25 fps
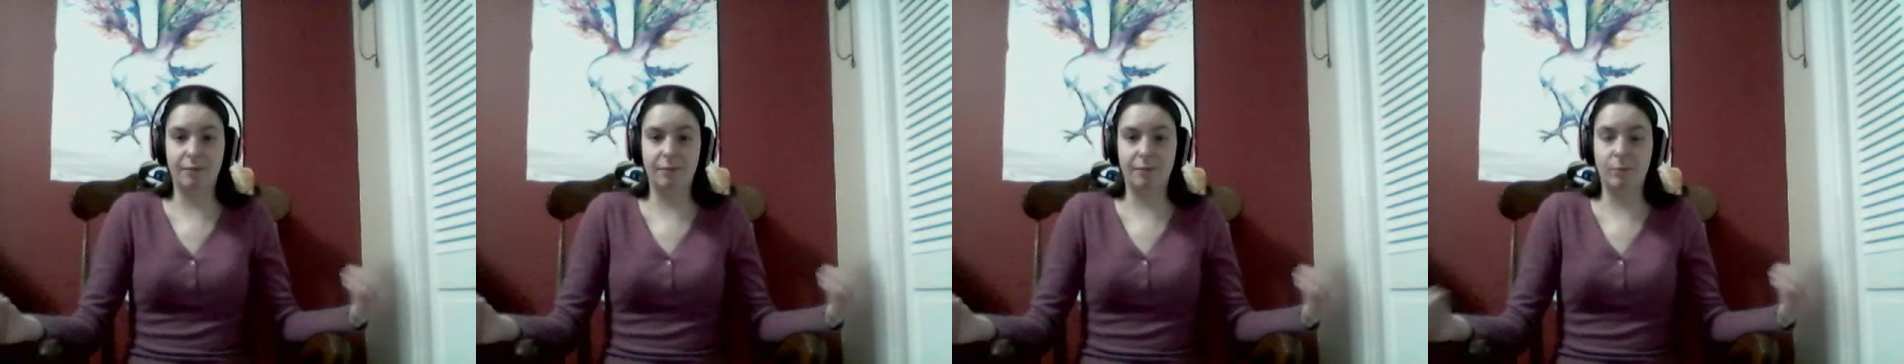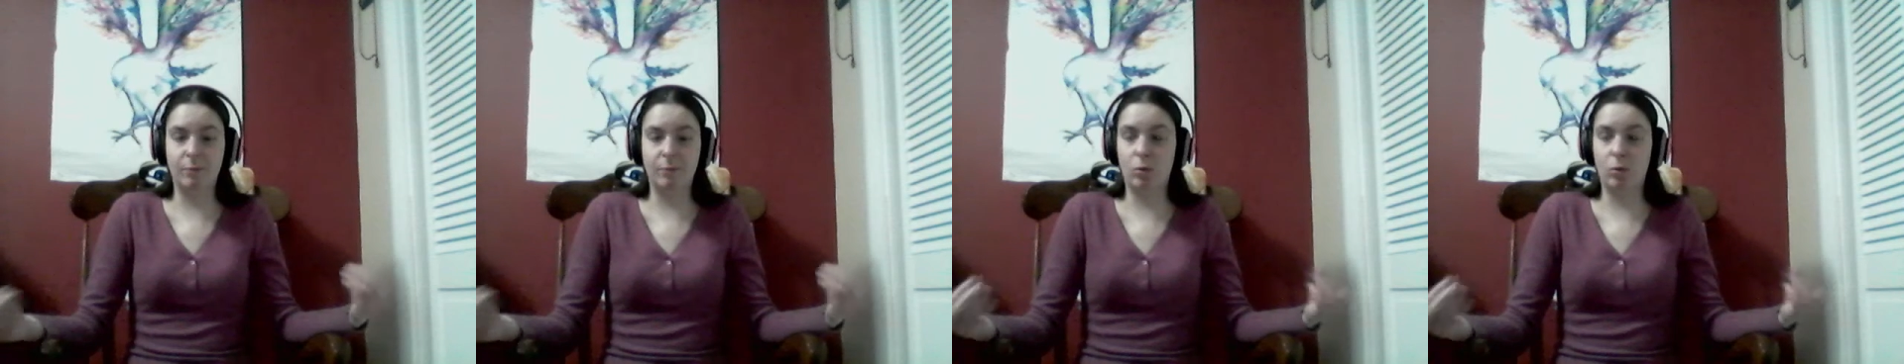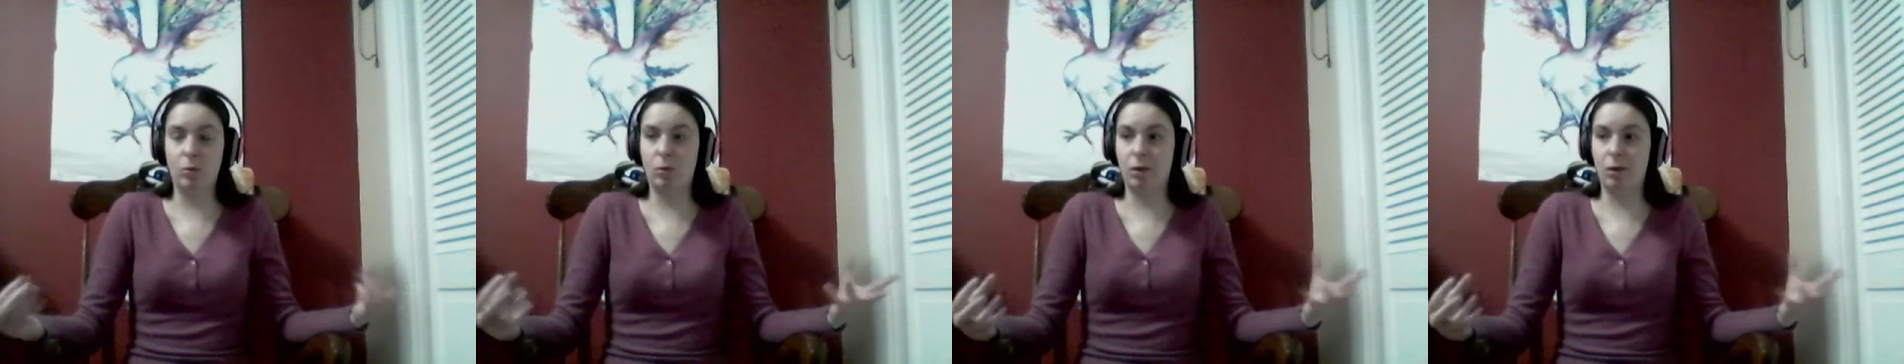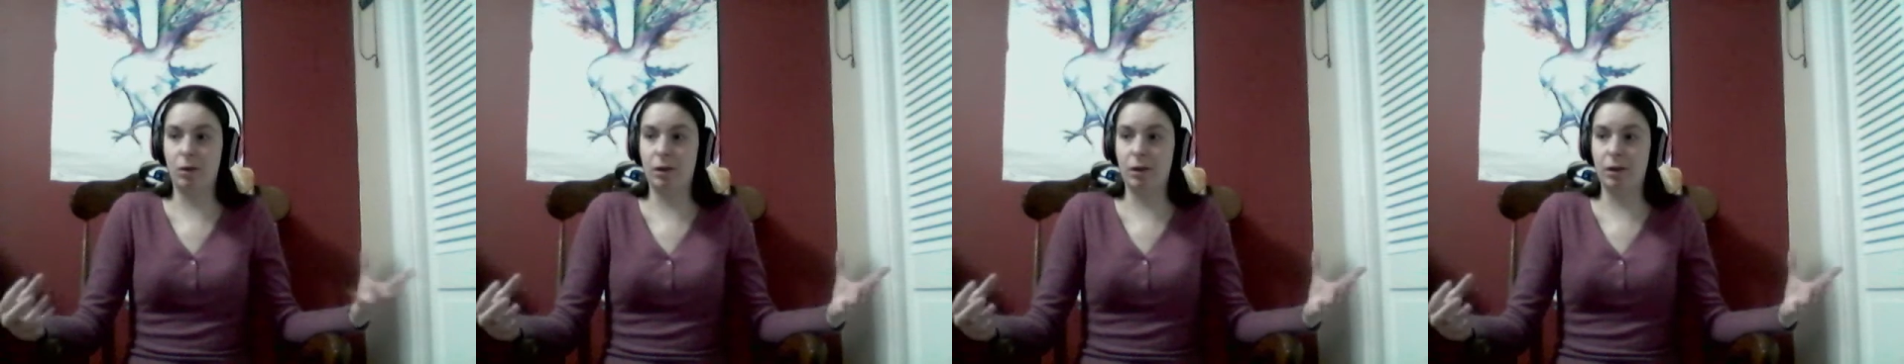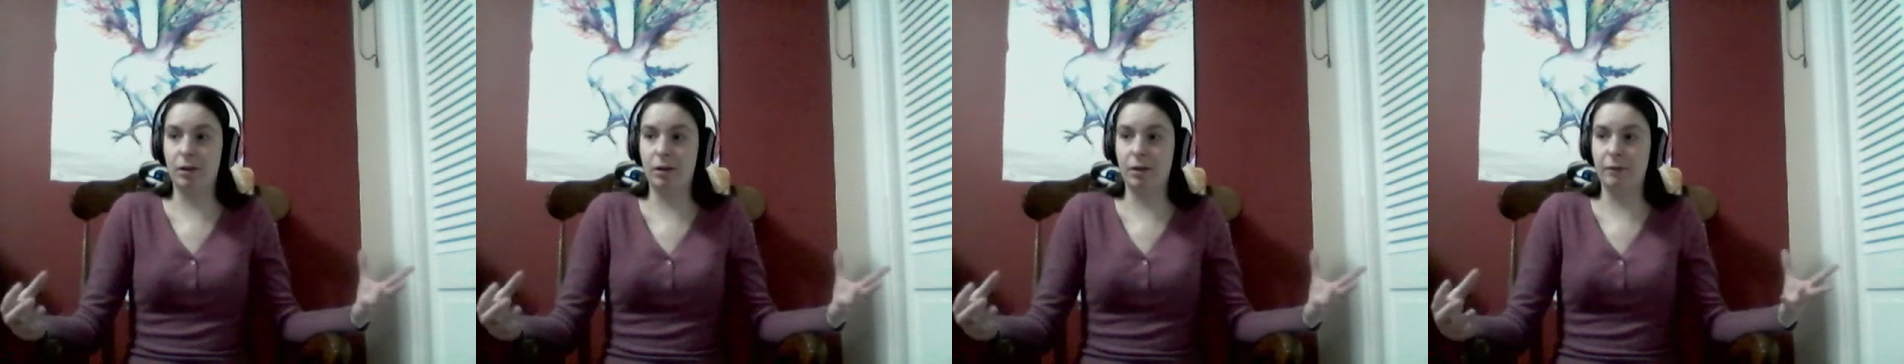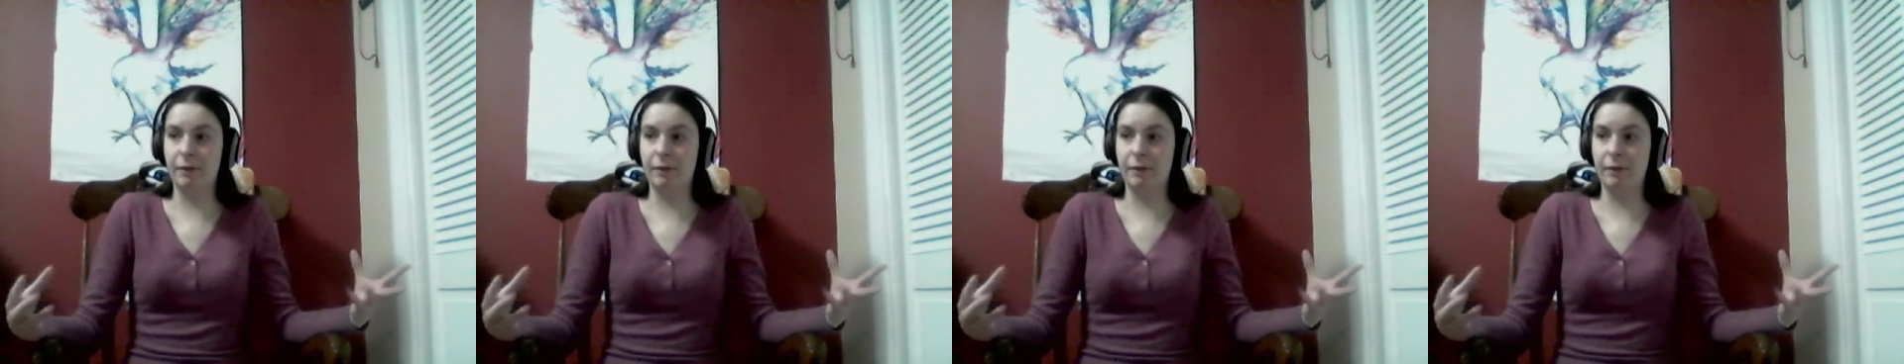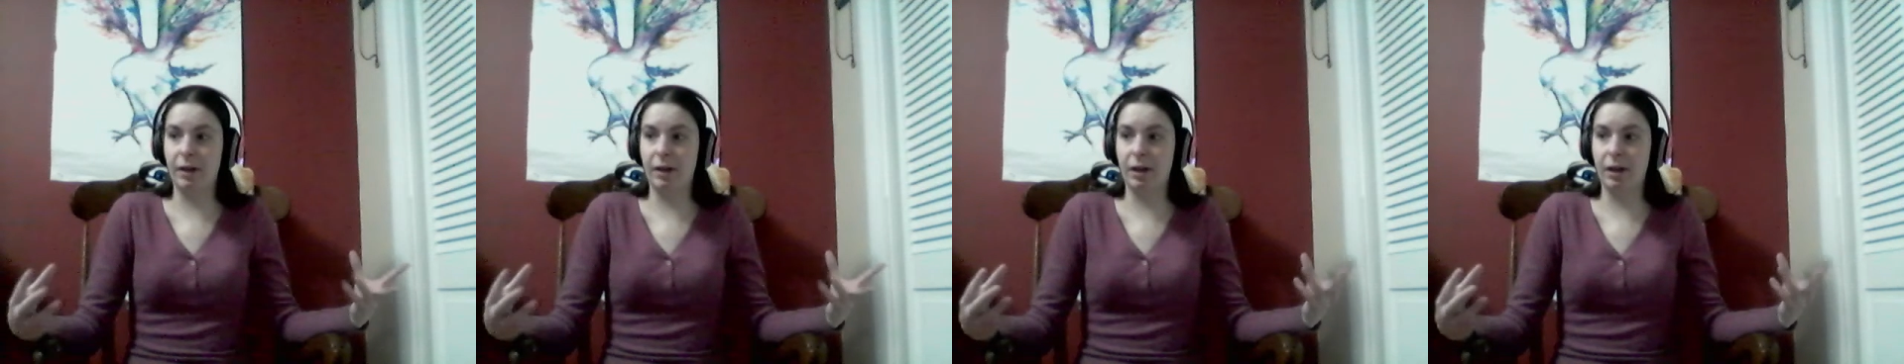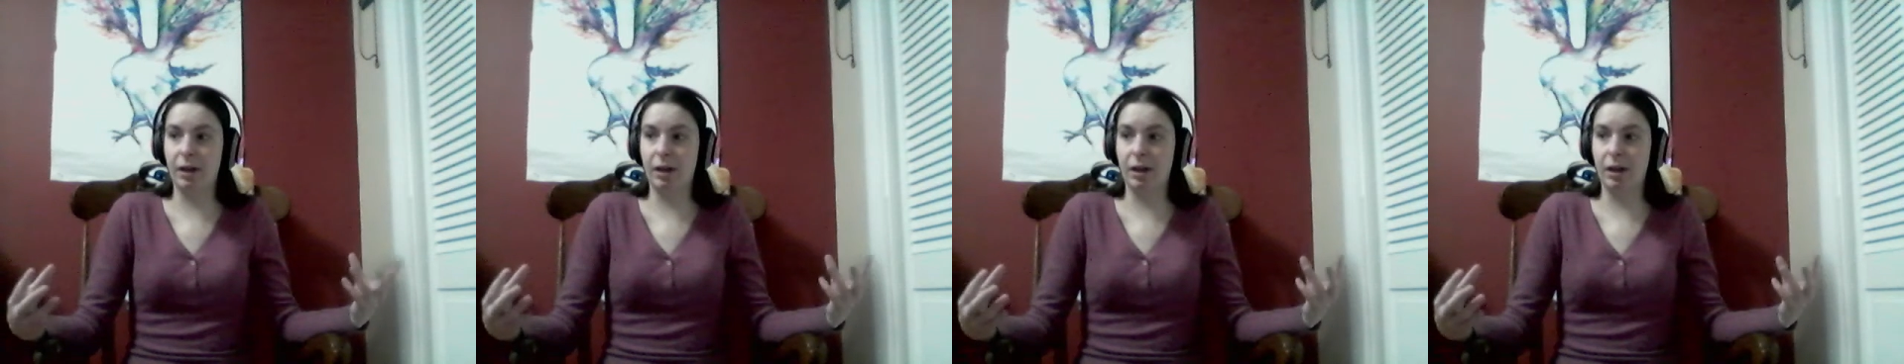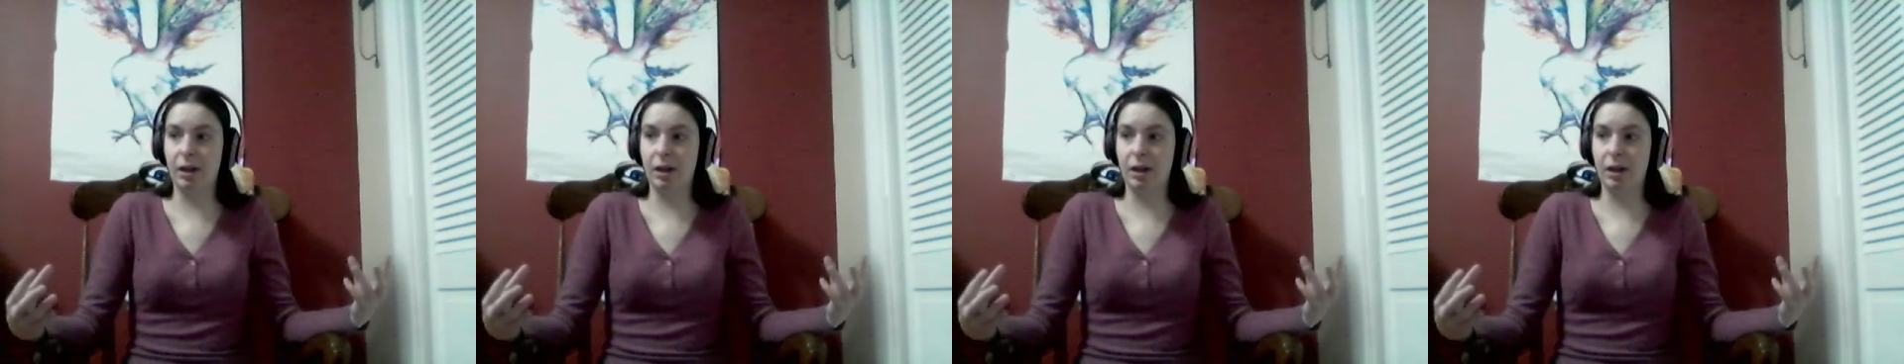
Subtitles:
more of a.